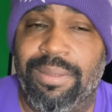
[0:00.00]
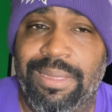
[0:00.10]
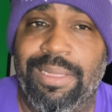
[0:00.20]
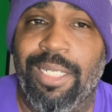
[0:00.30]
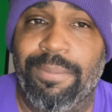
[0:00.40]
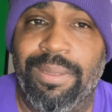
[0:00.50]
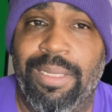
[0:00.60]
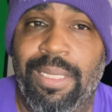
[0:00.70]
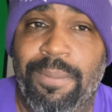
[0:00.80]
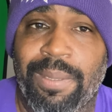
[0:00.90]
It's coming.
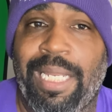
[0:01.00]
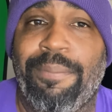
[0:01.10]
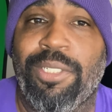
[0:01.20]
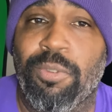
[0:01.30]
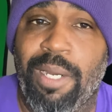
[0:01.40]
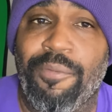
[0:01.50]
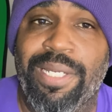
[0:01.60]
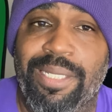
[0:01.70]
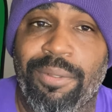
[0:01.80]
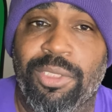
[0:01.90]
But let me do my
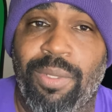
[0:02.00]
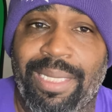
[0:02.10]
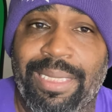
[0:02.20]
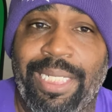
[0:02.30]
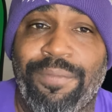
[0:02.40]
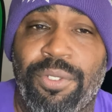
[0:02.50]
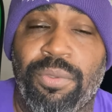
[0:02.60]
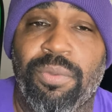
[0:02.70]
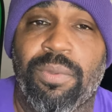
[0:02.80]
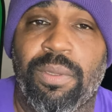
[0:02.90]
research so I can give
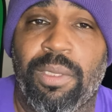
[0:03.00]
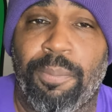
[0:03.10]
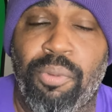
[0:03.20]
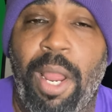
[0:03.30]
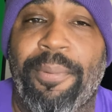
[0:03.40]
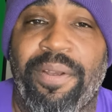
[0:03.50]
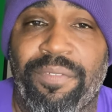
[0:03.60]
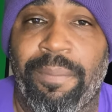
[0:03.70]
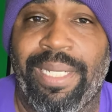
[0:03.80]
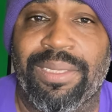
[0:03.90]
you the proper
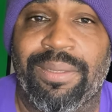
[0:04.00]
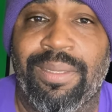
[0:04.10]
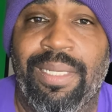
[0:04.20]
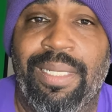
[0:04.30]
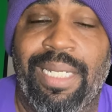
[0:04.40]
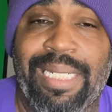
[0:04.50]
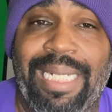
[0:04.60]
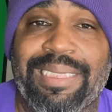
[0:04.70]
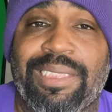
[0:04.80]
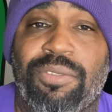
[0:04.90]
information and
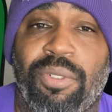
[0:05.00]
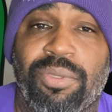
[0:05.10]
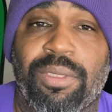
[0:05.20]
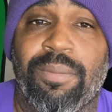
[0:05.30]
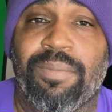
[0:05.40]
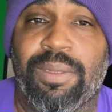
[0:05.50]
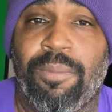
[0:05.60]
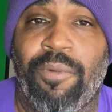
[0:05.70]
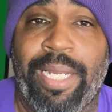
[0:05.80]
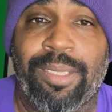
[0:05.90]
not just throw some
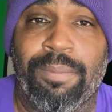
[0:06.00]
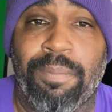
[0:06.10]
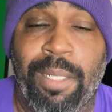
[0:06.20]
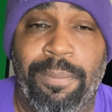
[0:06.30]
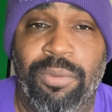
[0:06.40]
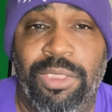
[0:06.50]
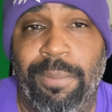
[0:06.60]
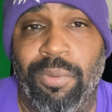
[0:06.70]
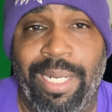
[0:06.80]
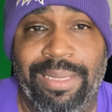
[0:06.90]
random mumbo
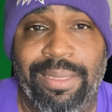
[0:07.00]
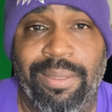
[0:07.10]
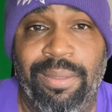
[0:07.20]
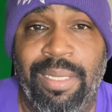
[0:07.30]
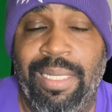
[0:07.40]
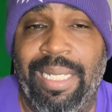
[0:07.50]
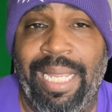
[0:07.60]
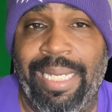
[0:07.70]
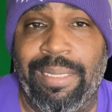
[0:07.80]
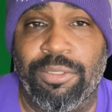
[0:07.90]
jumbo out there.
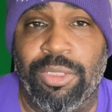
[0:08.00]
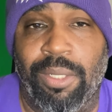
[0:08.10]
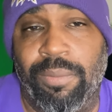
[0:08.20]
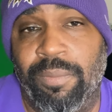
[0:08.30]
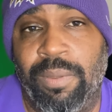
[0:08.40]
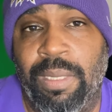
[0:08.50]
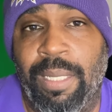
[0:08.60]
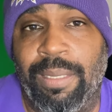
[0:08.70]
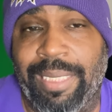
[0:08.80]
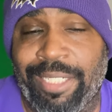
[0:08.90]
And, you know,
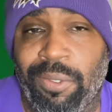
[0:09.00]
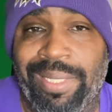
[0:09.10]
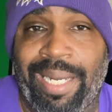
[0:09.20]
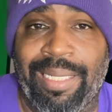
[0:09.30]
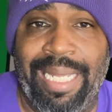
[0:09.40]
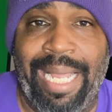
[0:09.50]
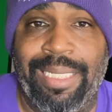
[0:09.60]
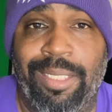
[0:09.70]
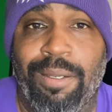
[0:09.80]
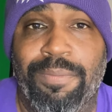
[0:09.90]
later on down the line,
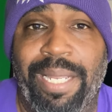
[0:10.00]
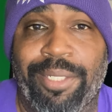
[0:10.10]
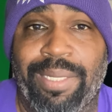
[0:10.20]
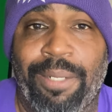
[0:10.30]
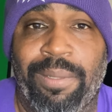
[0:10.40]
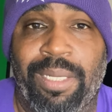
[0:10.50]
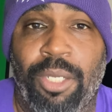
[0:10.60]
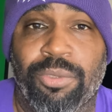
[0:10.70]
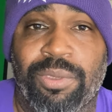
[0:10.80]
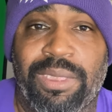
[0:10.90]
it comes back and you're like, well,
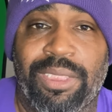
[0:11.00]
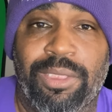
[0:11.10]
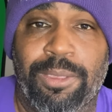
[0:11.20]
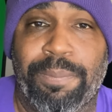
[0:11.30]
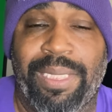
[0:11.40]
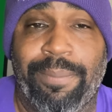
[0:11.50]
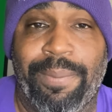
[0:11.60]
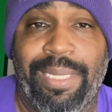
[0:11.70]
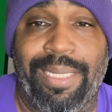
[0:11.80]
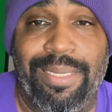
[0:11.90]
Coach was just spitting
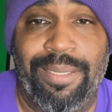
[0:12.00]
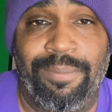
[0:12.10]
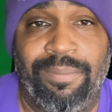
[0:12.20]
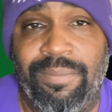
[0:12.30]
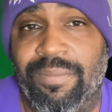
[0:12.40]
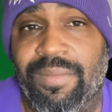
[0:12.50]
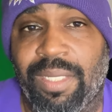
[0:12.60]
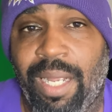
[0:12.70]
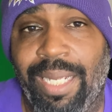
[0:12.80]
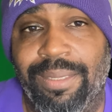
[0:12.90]
BS.
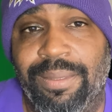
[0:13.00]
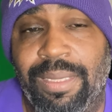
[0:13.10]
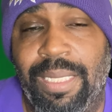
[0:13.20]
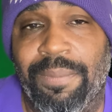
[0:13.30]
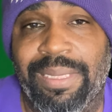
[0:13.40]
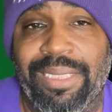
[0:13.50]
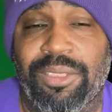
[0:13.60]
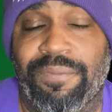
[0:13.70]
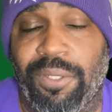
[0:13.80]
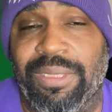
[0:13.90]
All right, that's
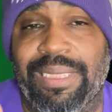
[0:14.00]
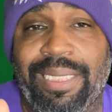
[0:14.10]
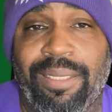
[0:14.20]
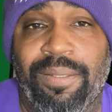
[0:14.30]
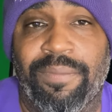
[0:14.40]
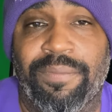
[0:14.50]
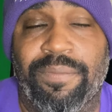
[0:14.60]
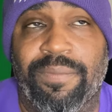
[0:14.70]
your first set of